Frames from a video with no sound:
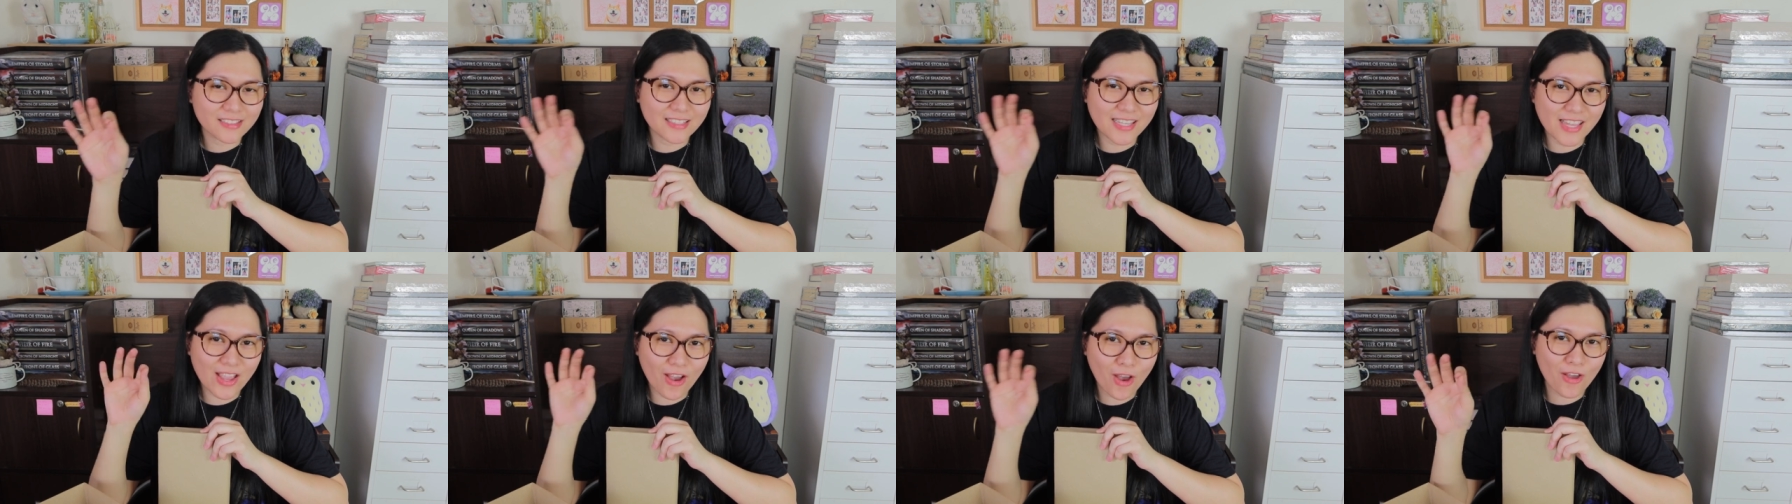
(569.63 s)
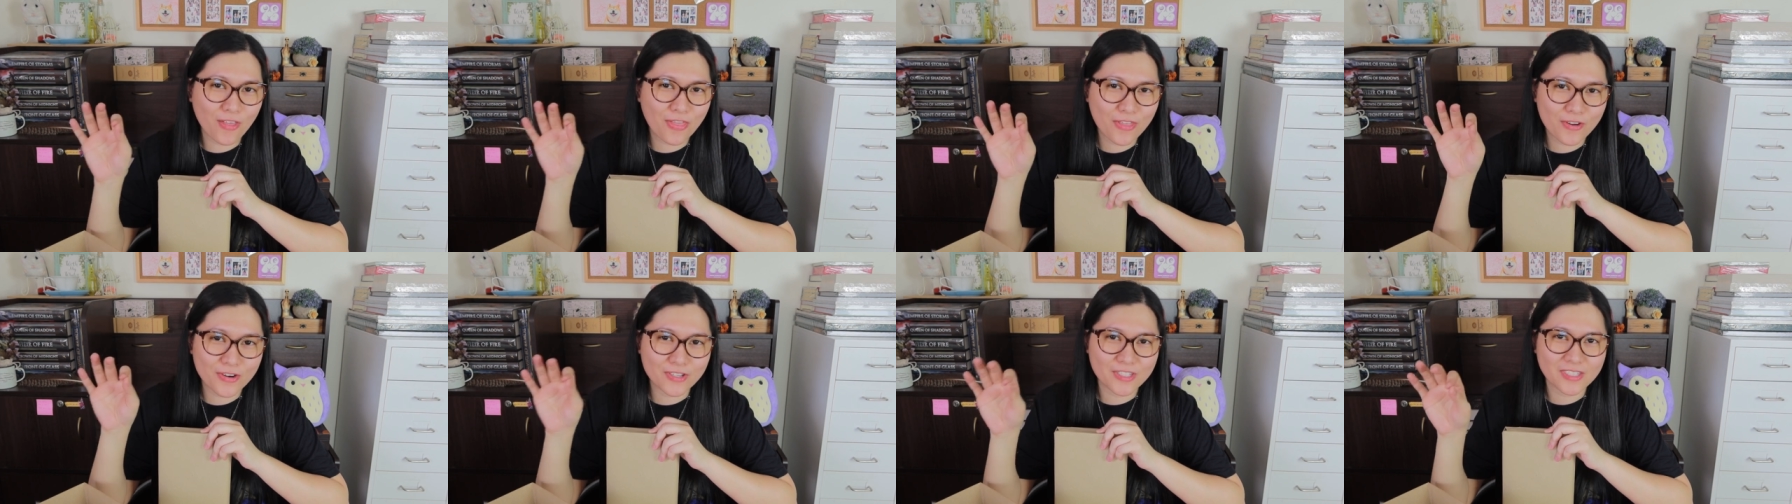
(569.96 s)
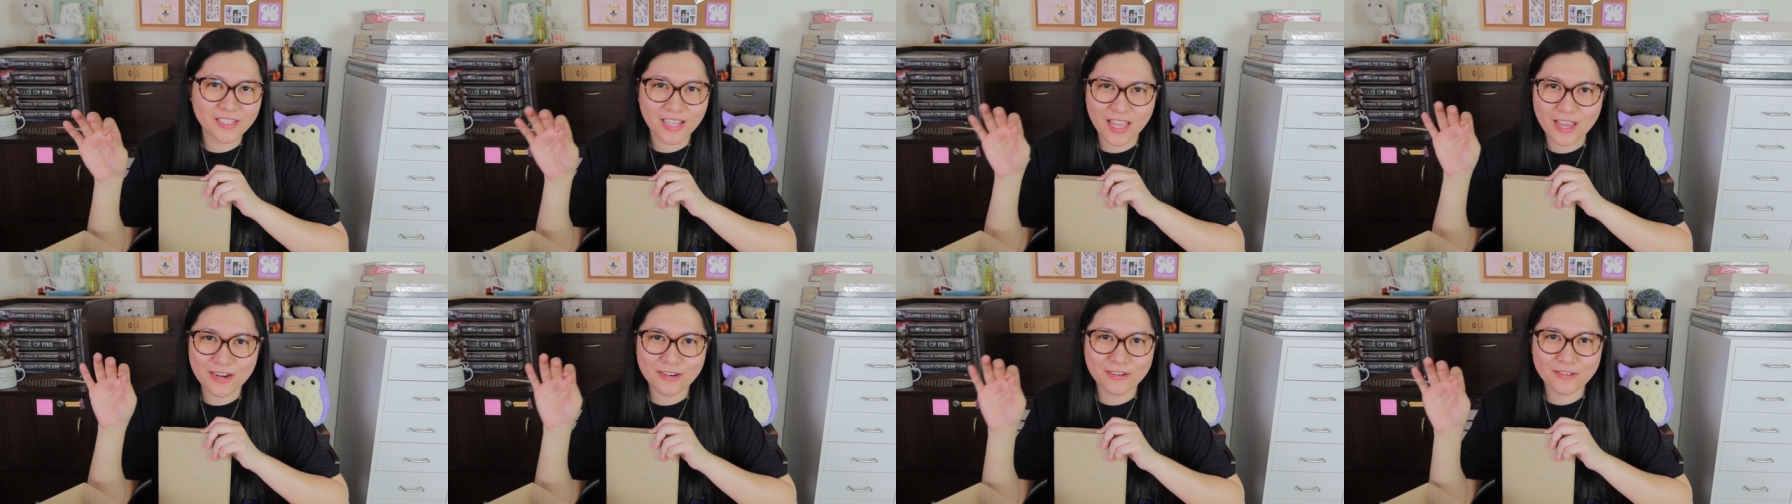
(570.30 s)
the
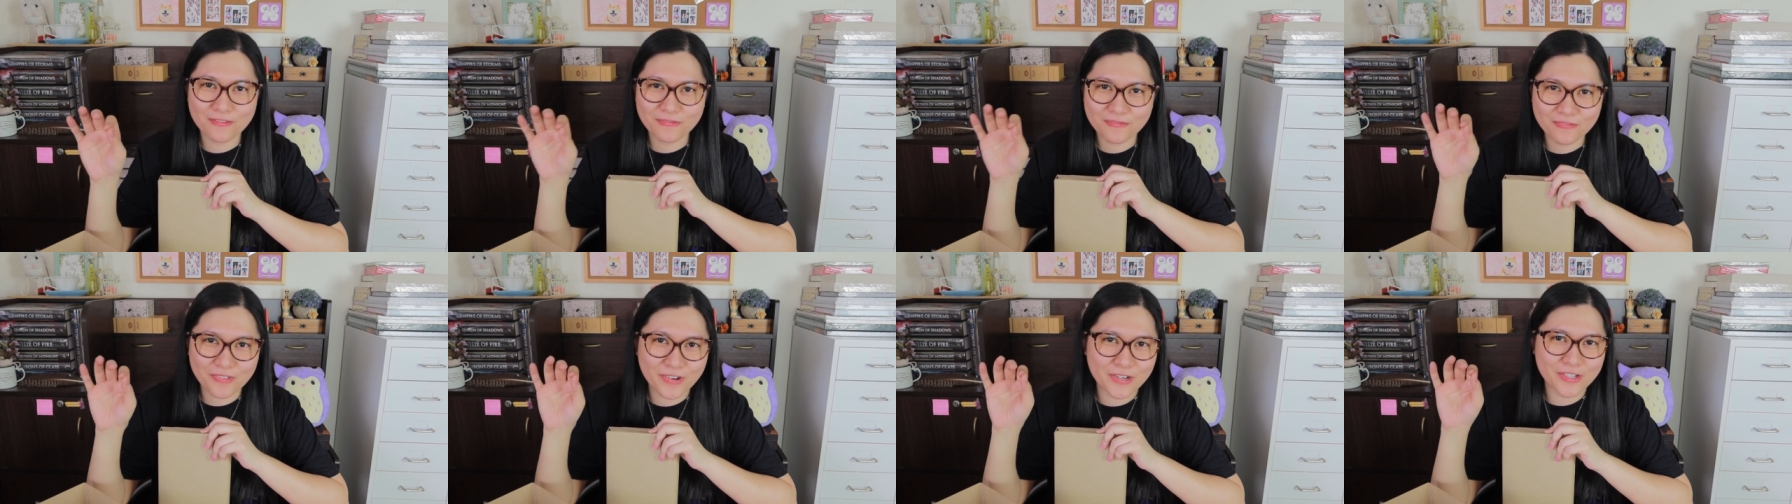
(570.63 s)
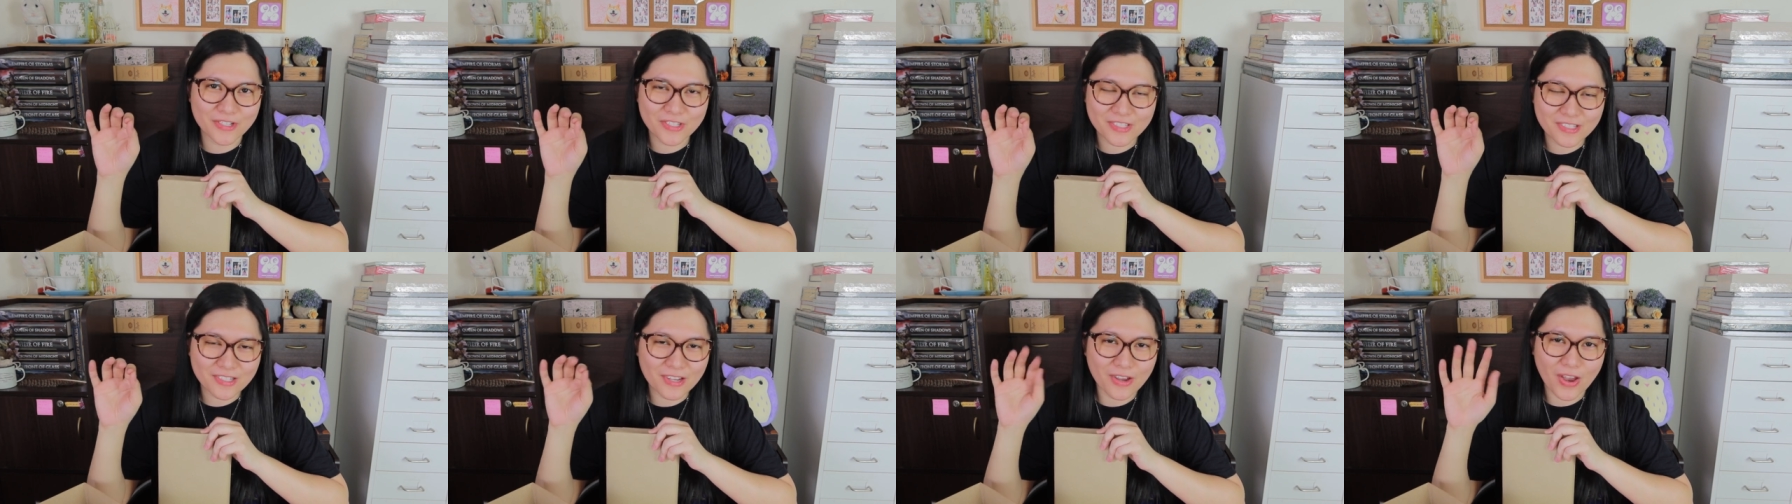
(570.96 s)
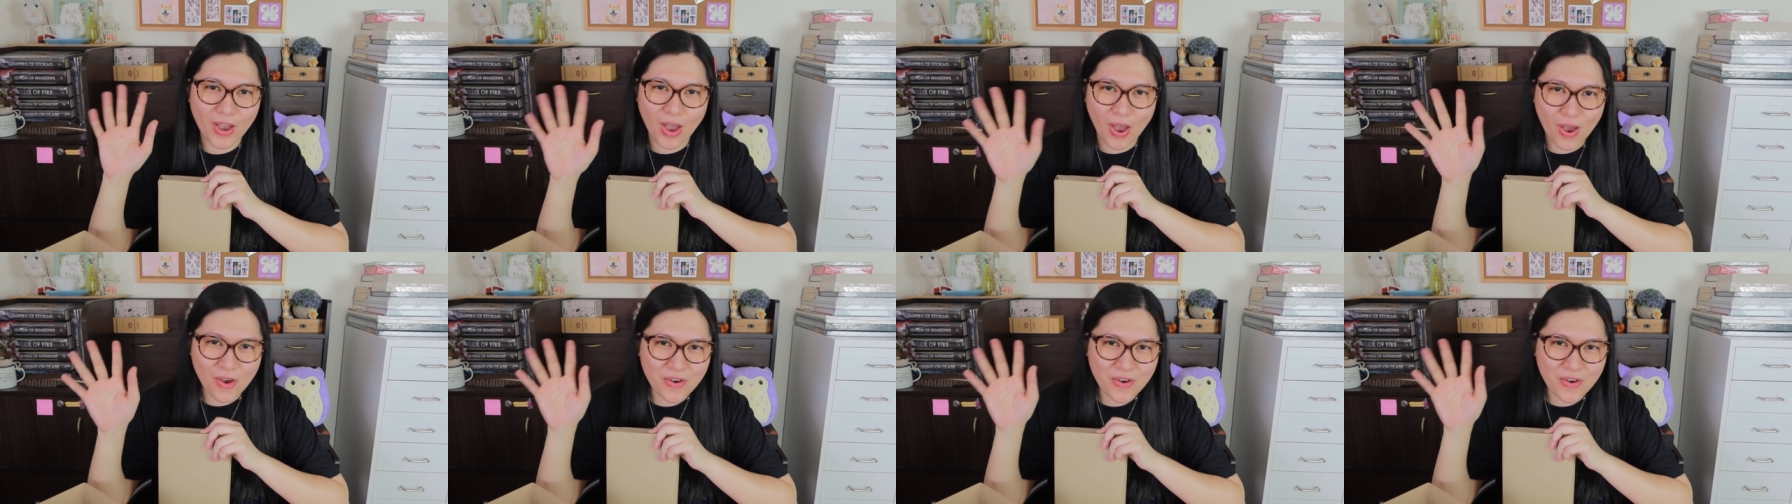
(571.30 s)
author's letter first.